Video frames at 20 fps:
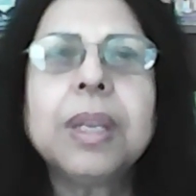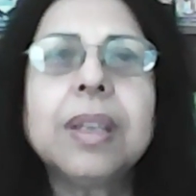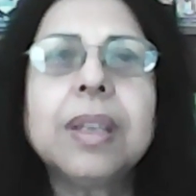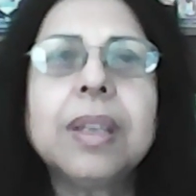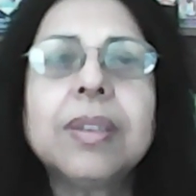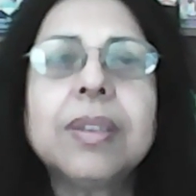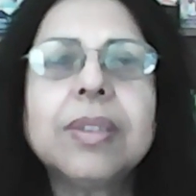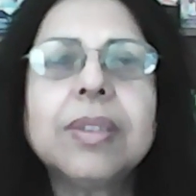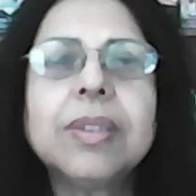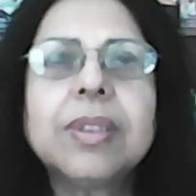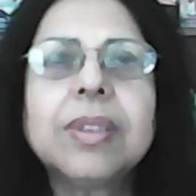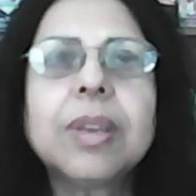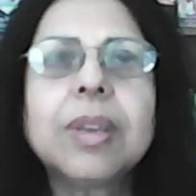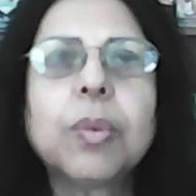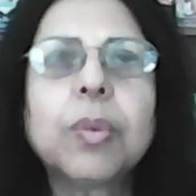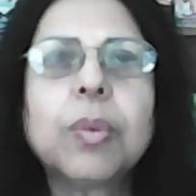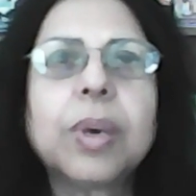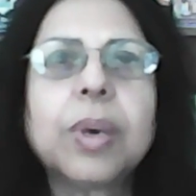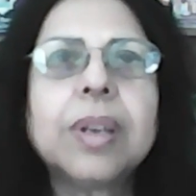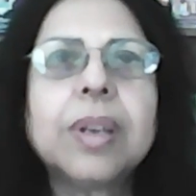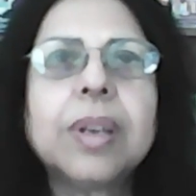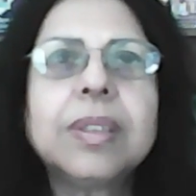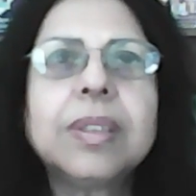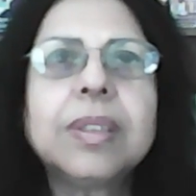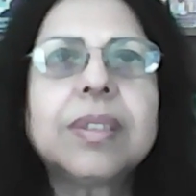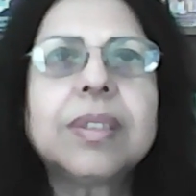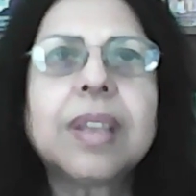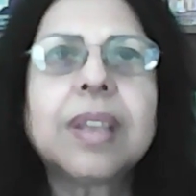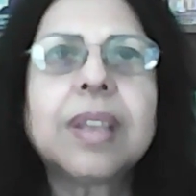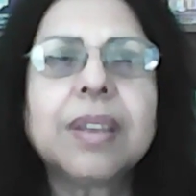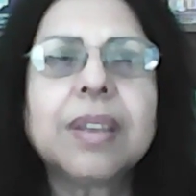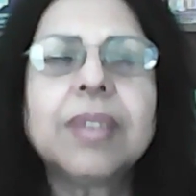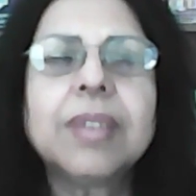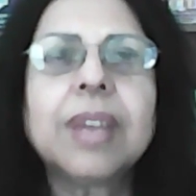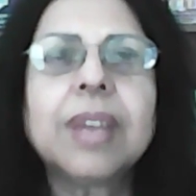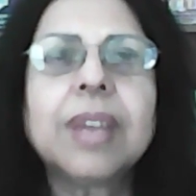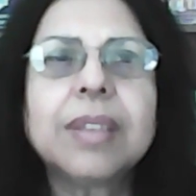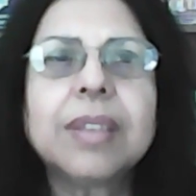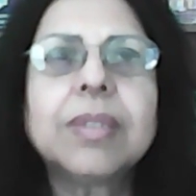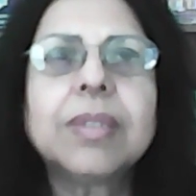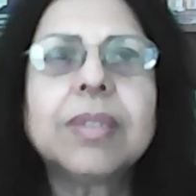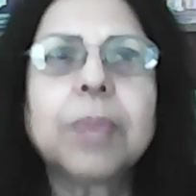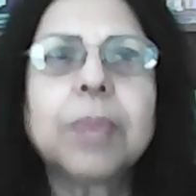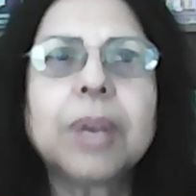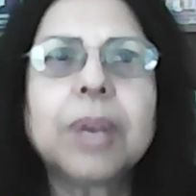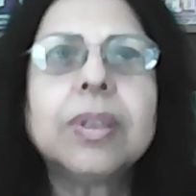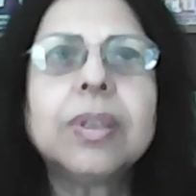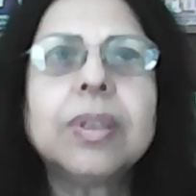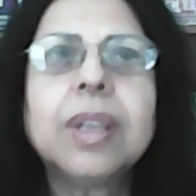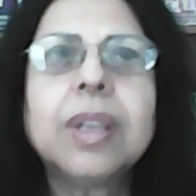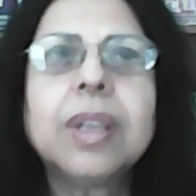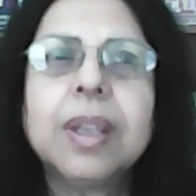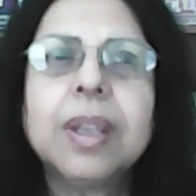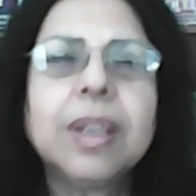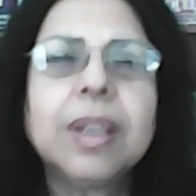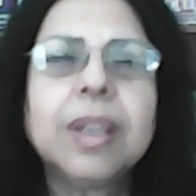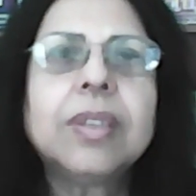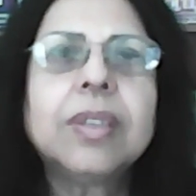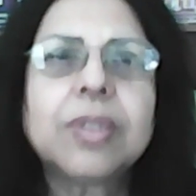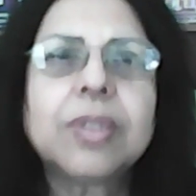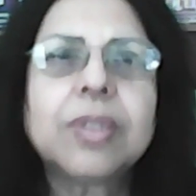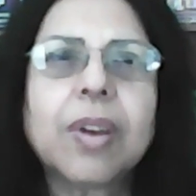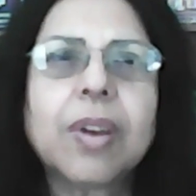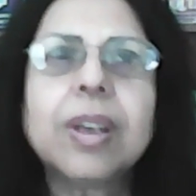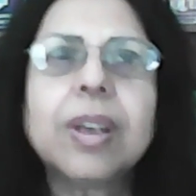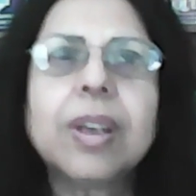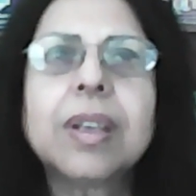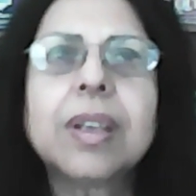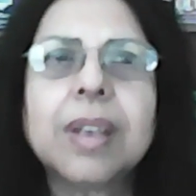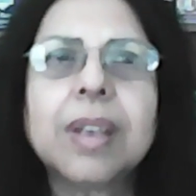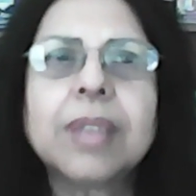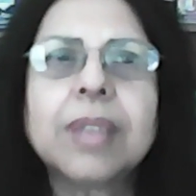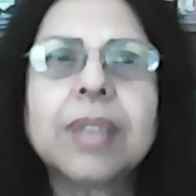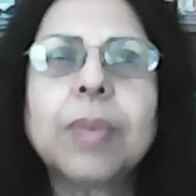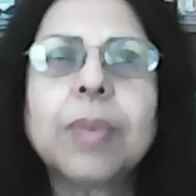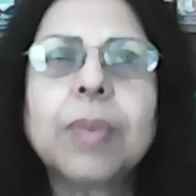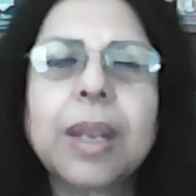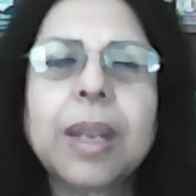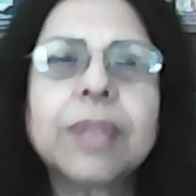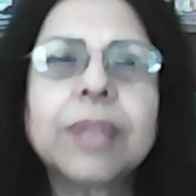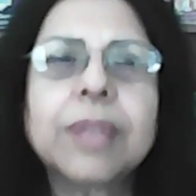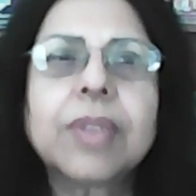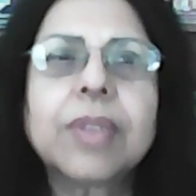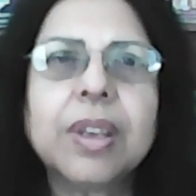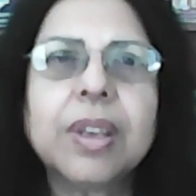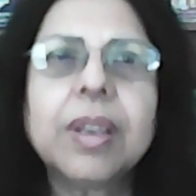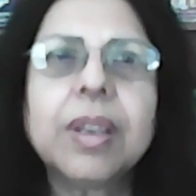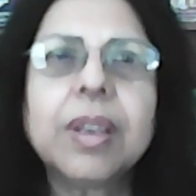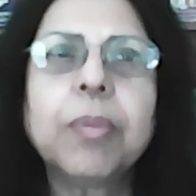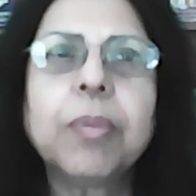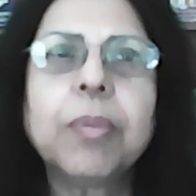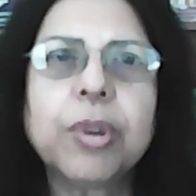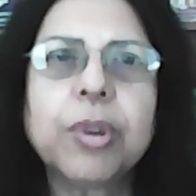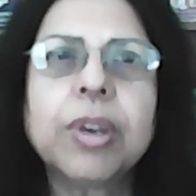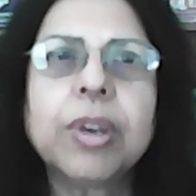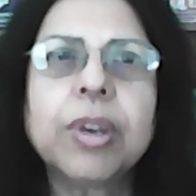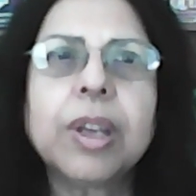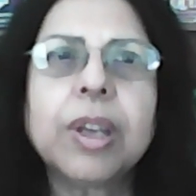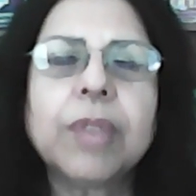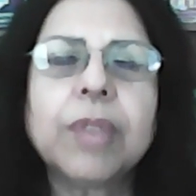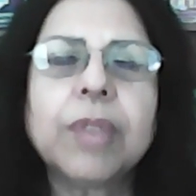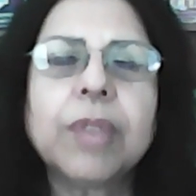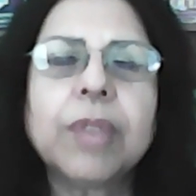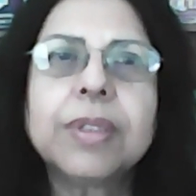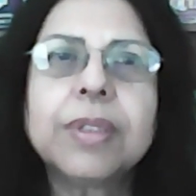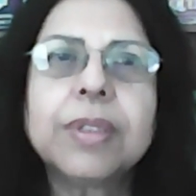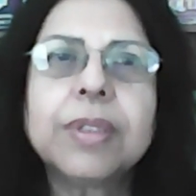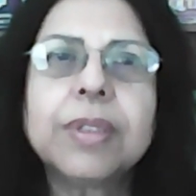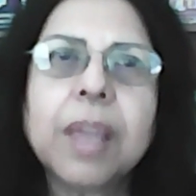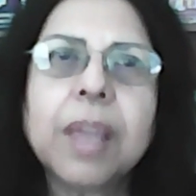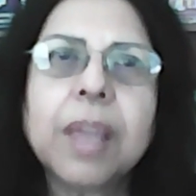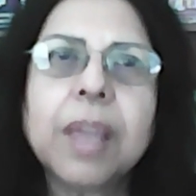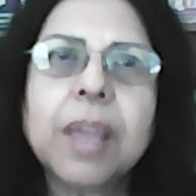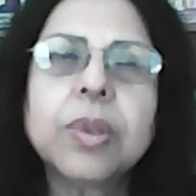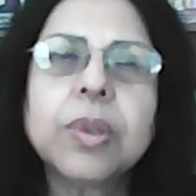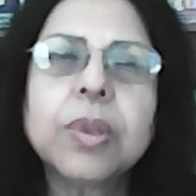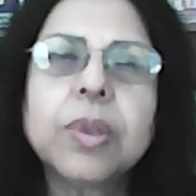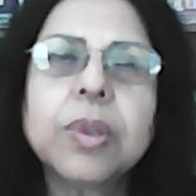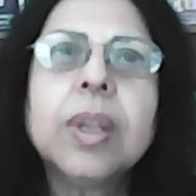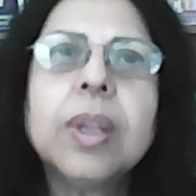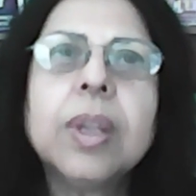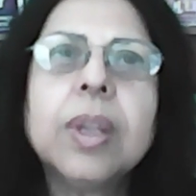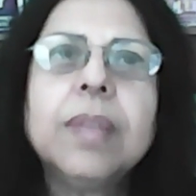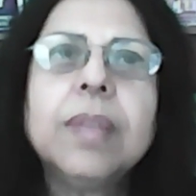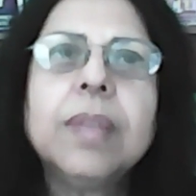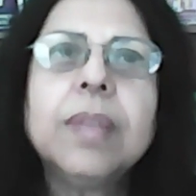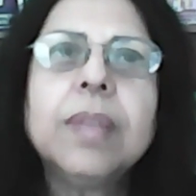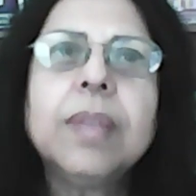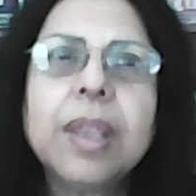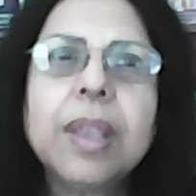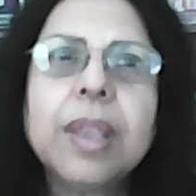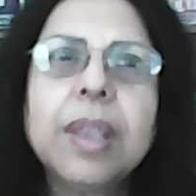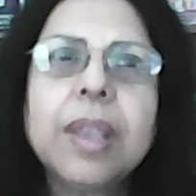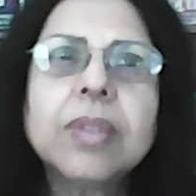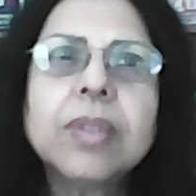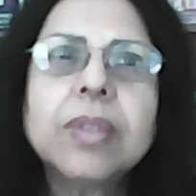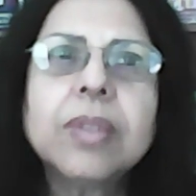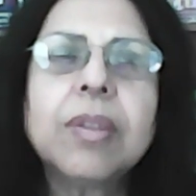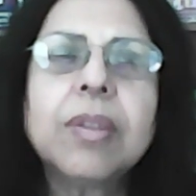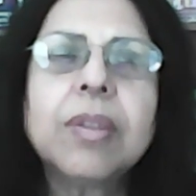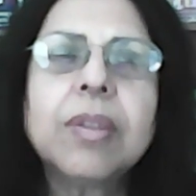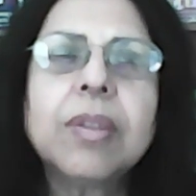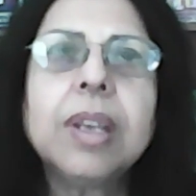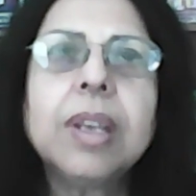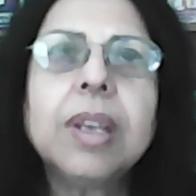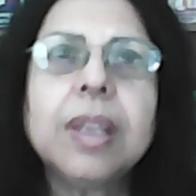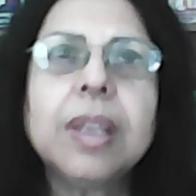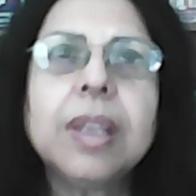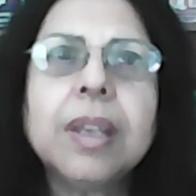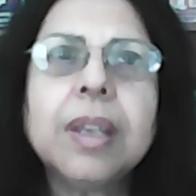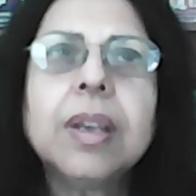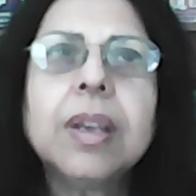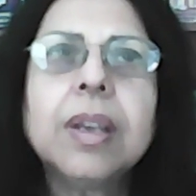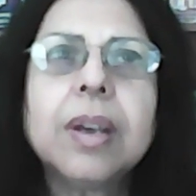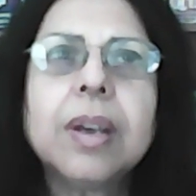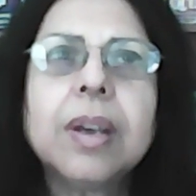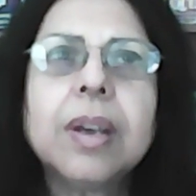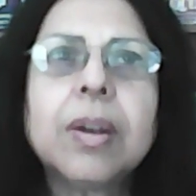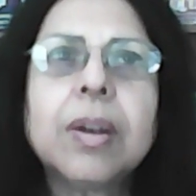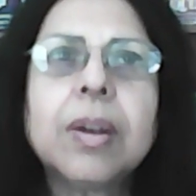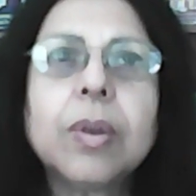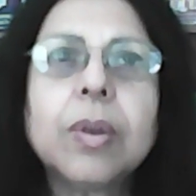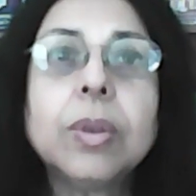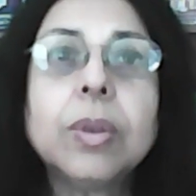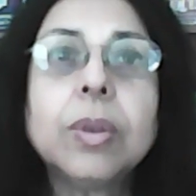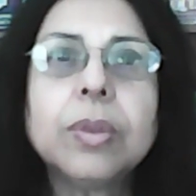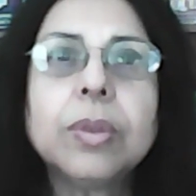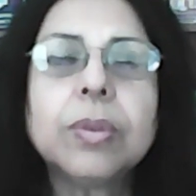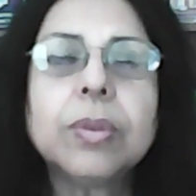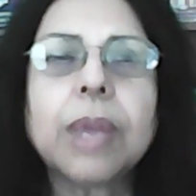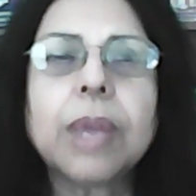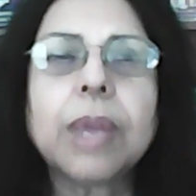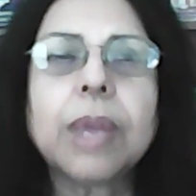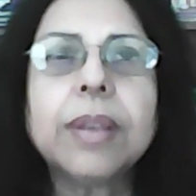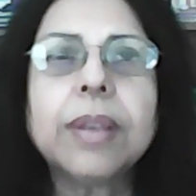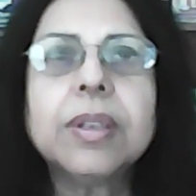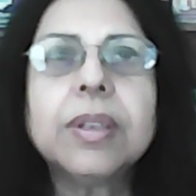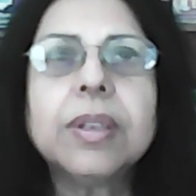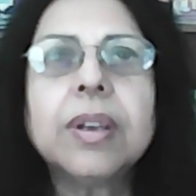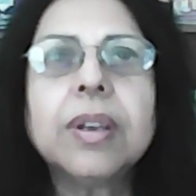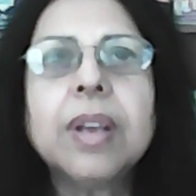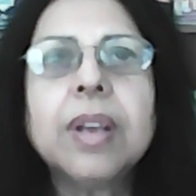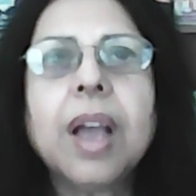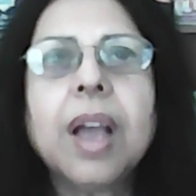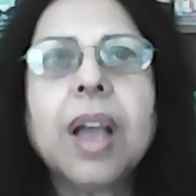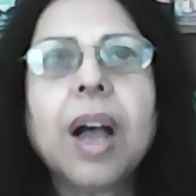interesting worlds that he writes about, historical as well as contemporary of his time. So he is a really go-to writer.